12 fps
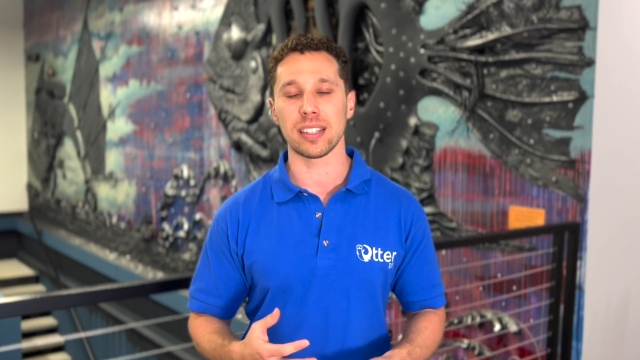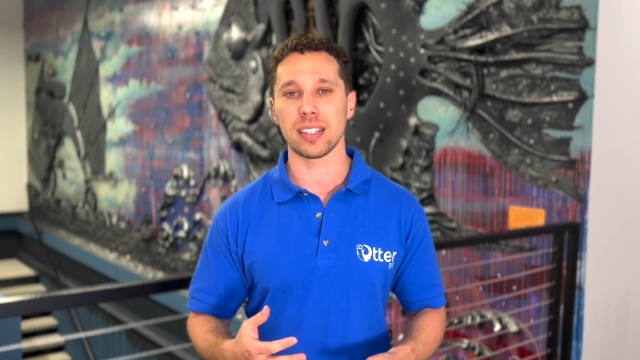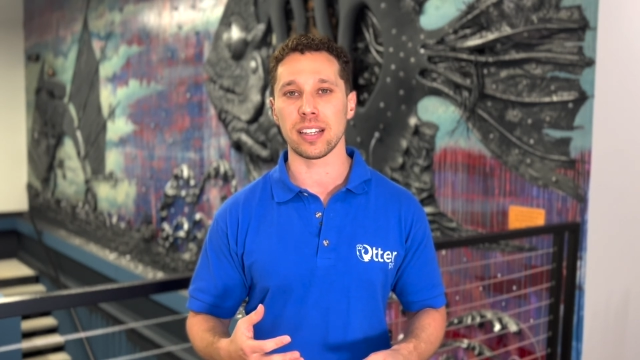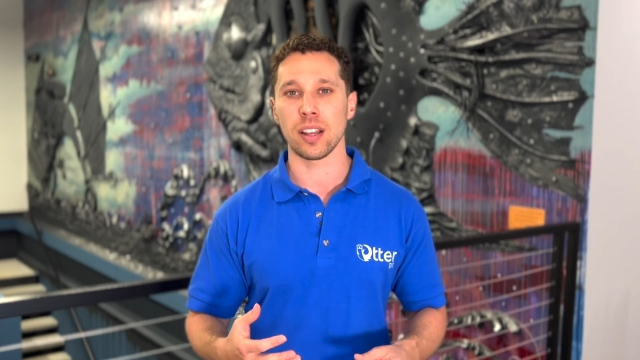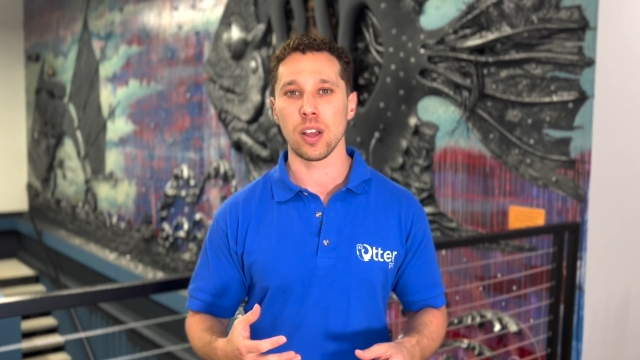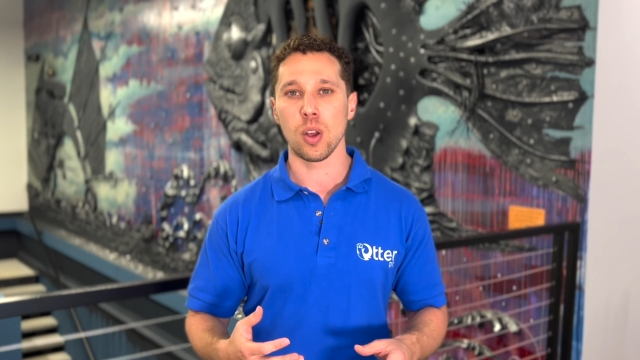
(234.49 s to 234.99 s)
Is
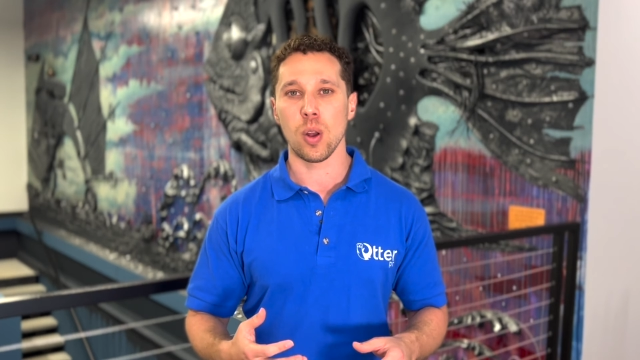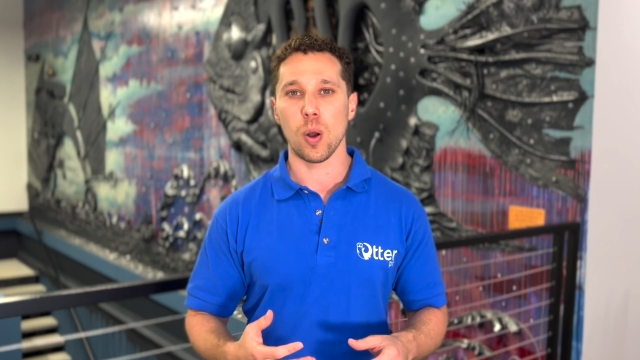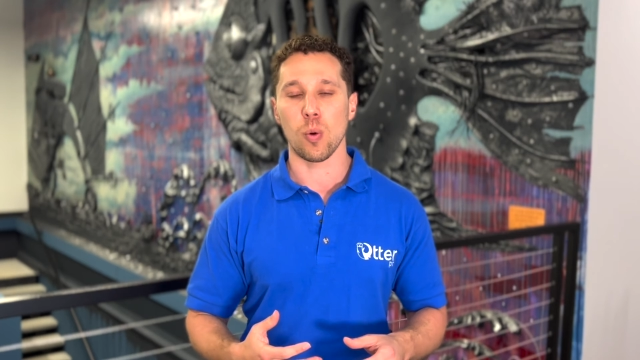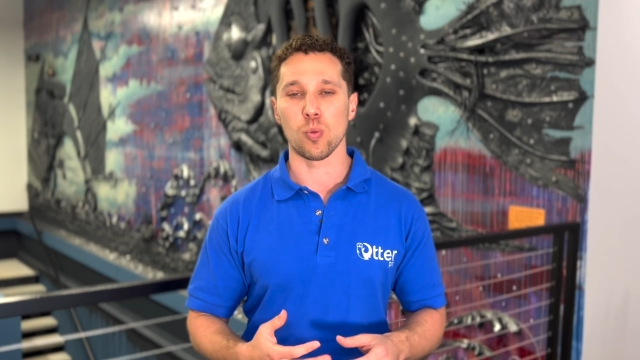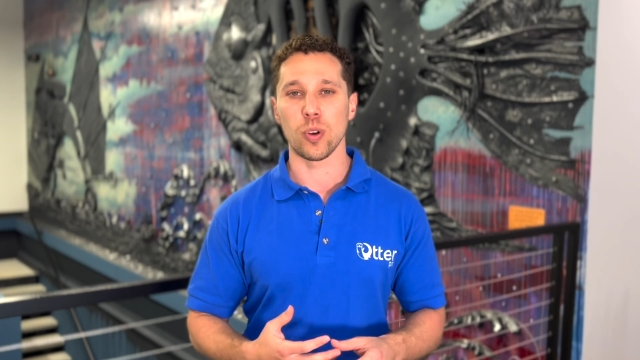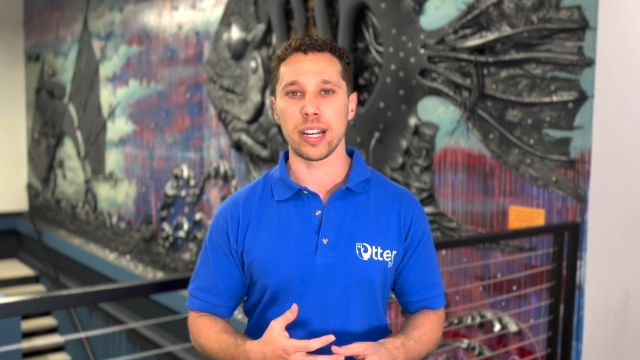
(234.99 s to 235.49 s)
it
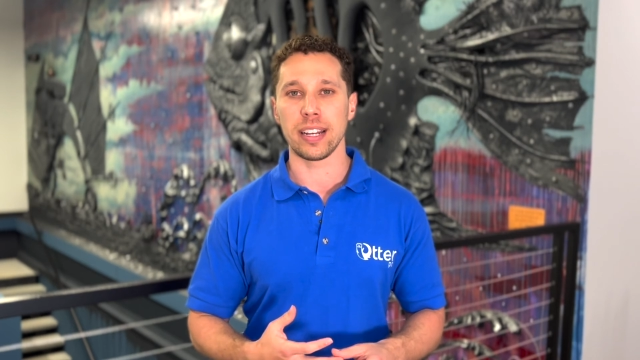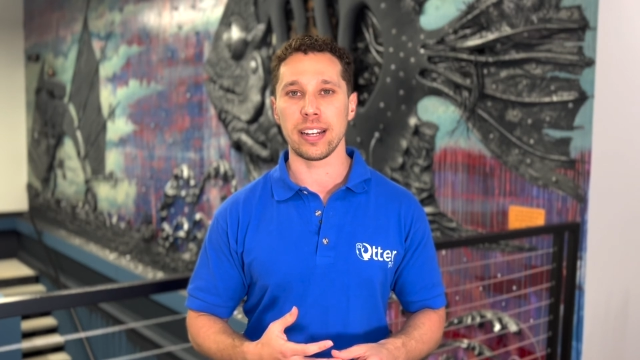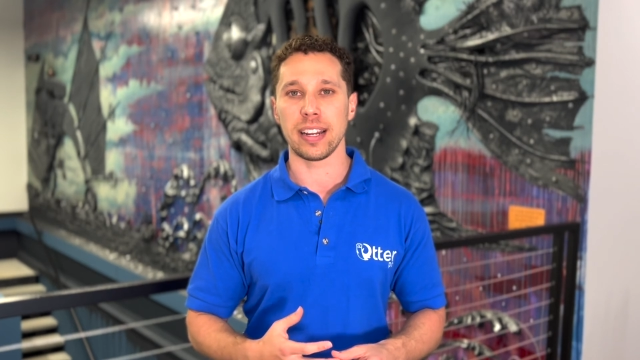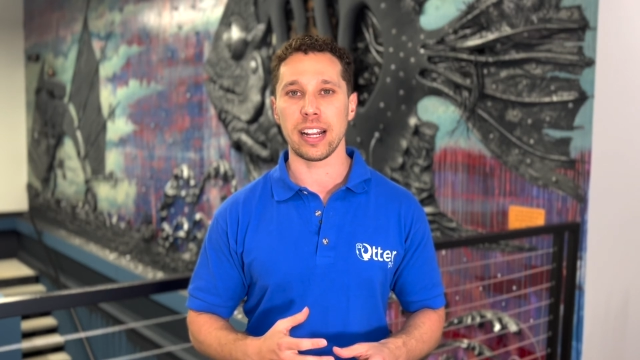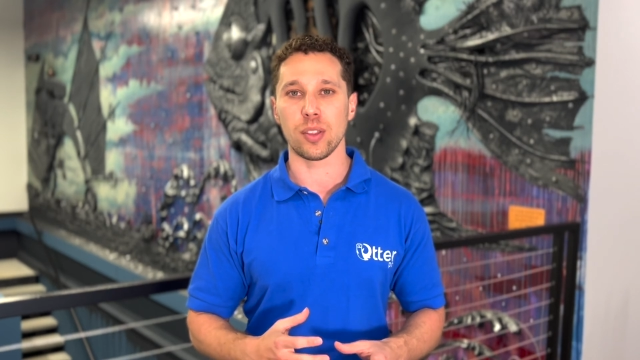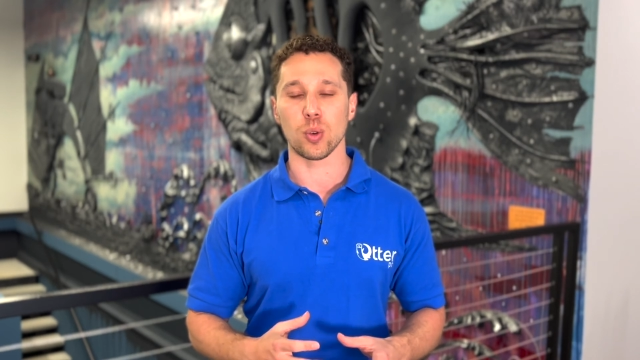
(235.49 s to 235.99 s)

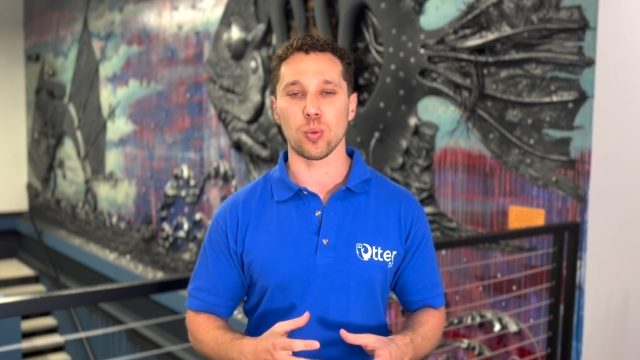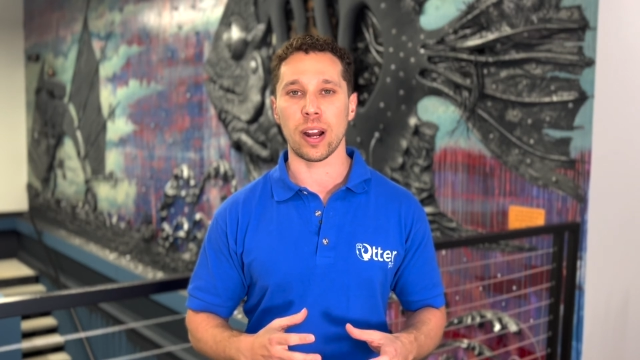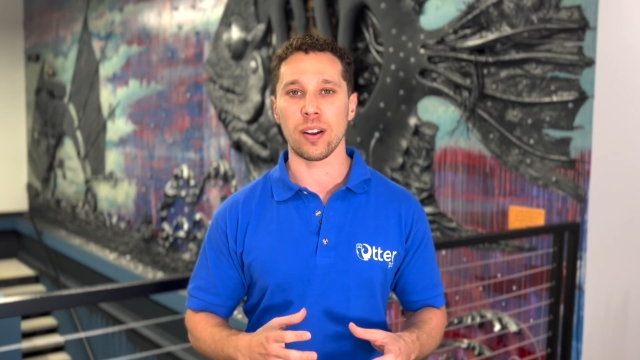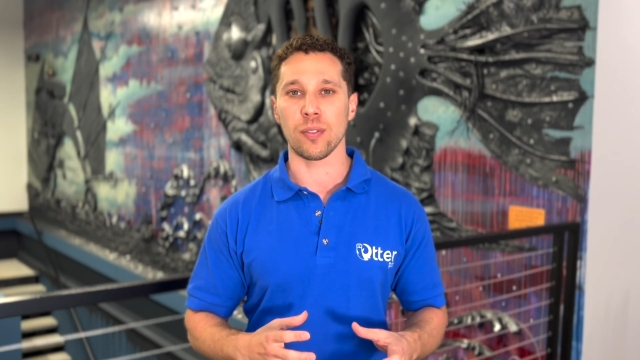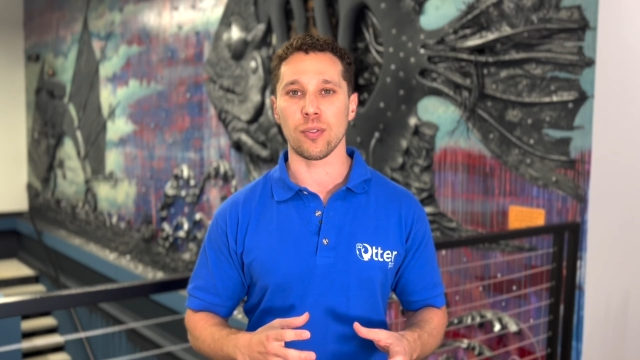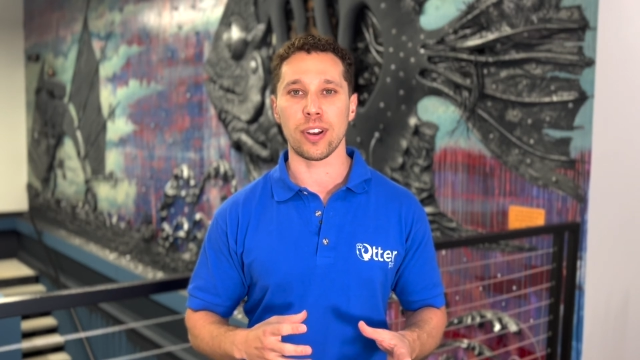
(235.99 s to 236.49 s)
written in the right